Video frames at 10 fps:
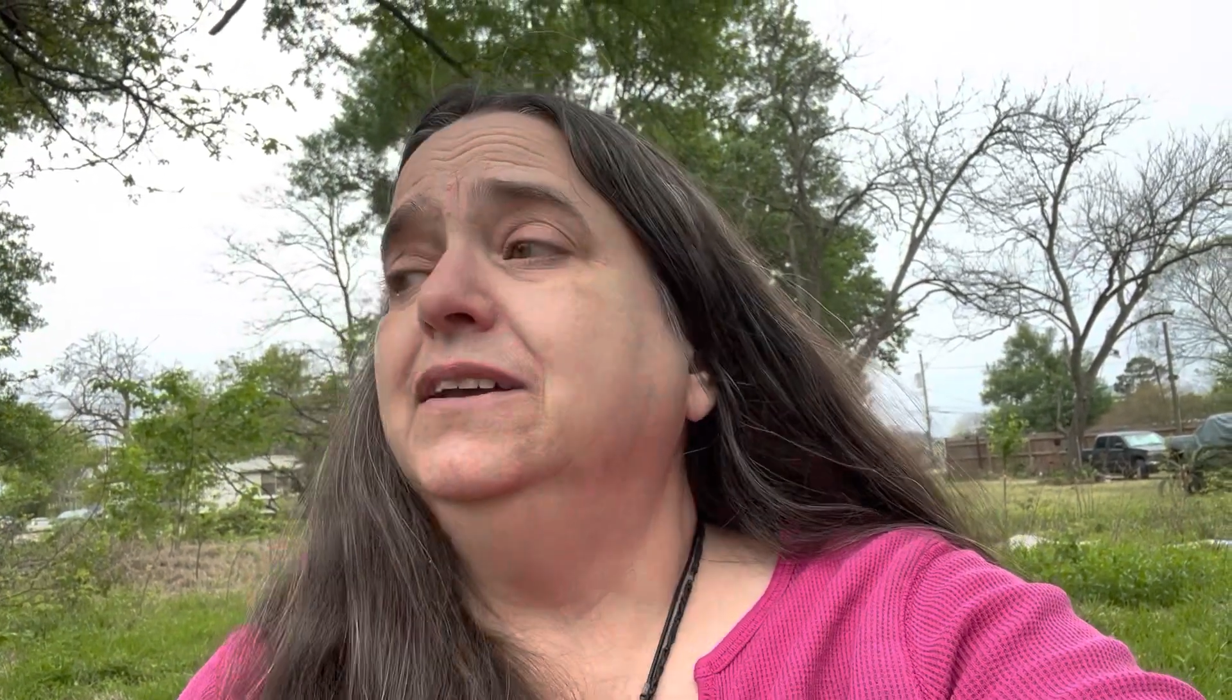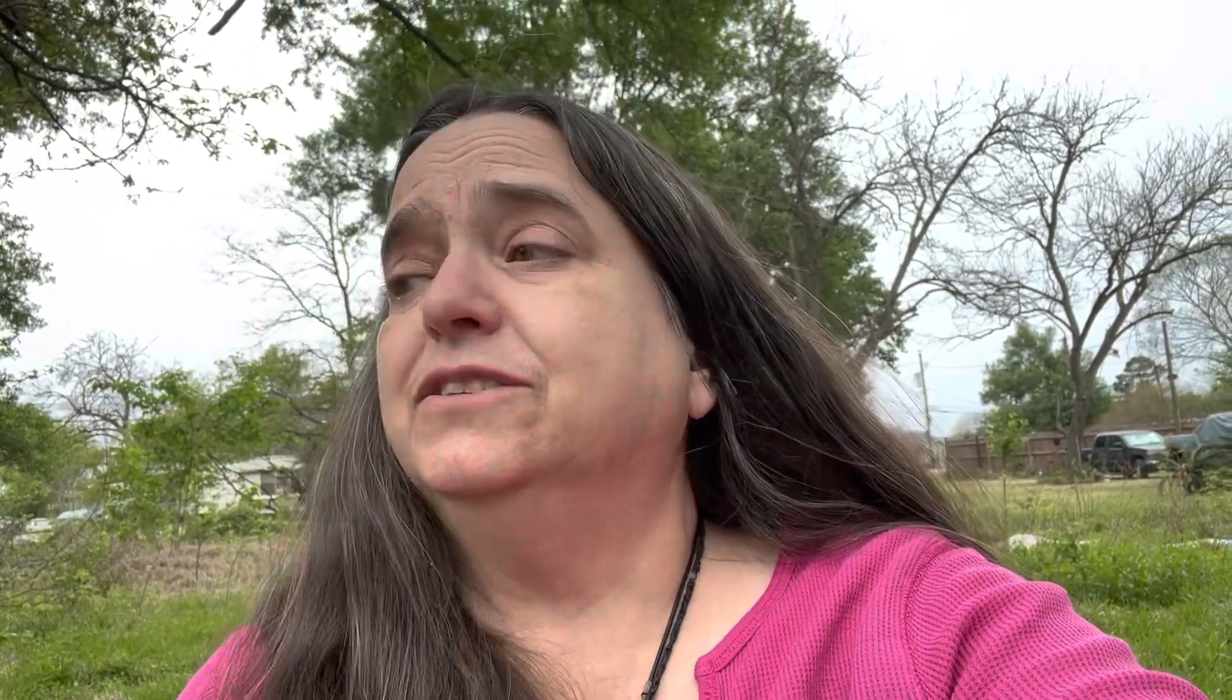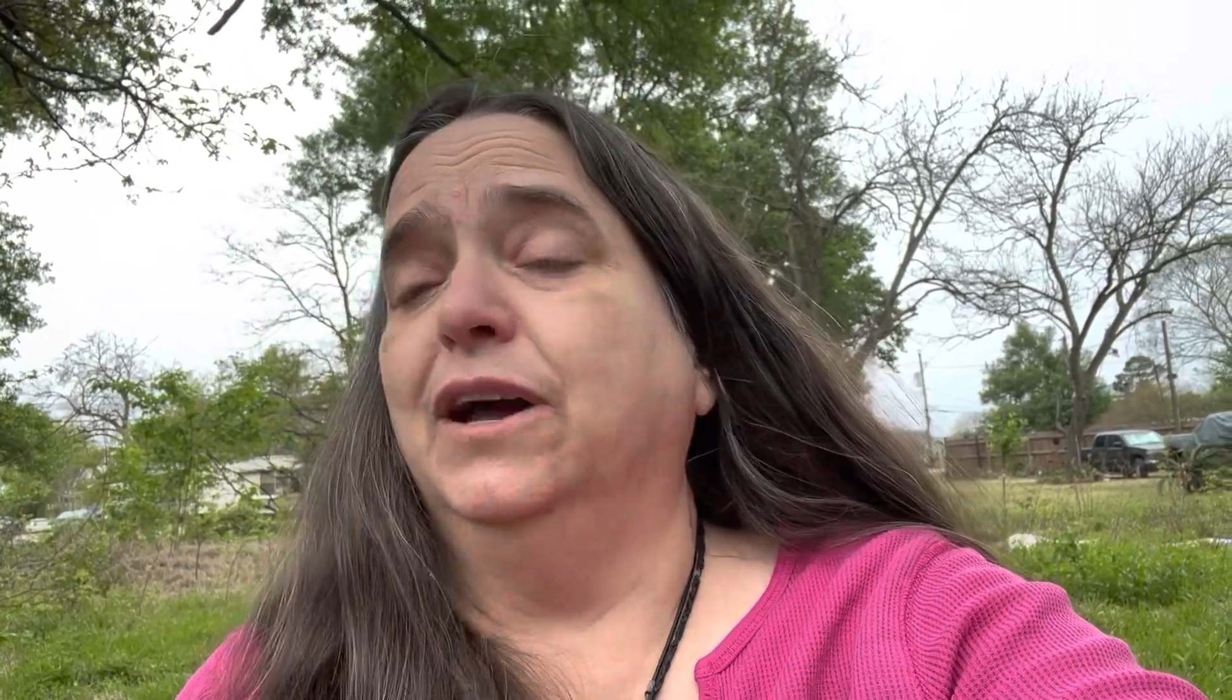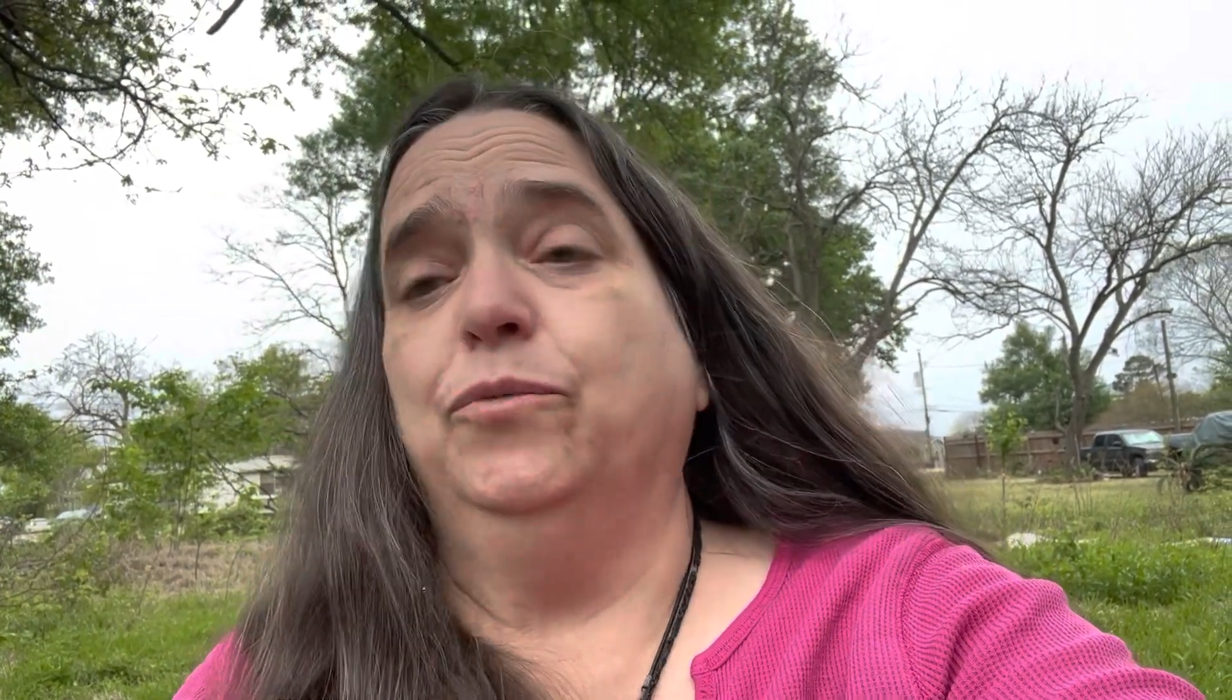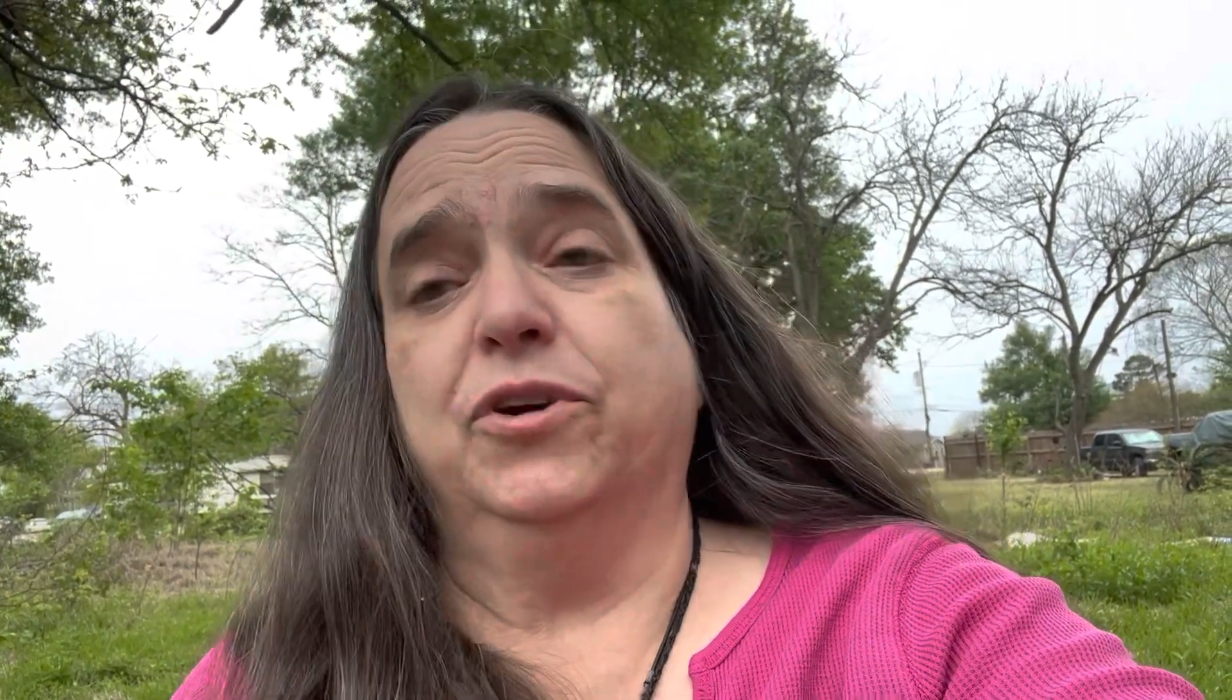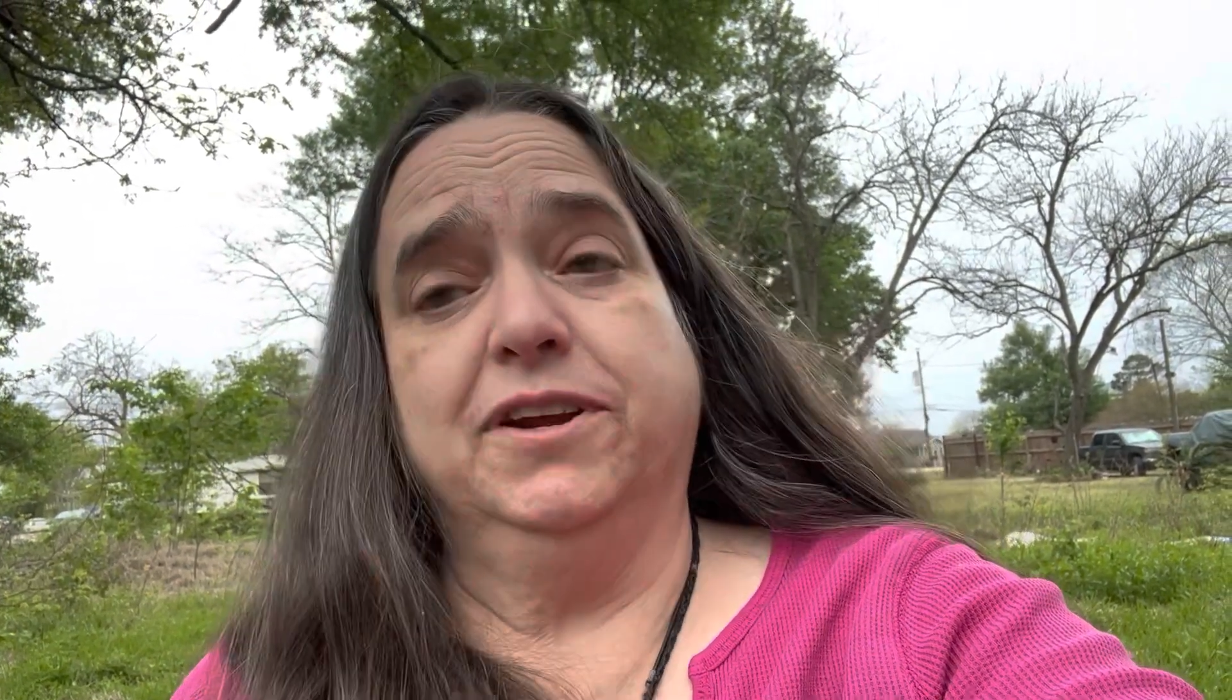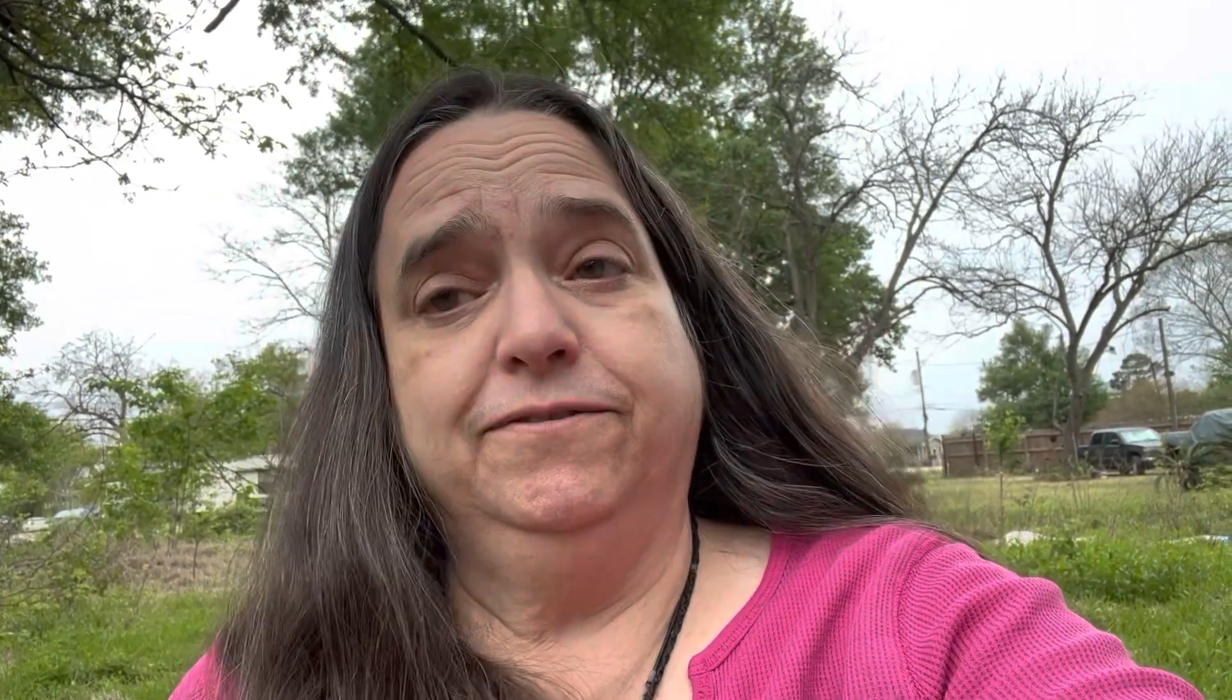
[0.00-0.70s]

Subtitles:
So I'm working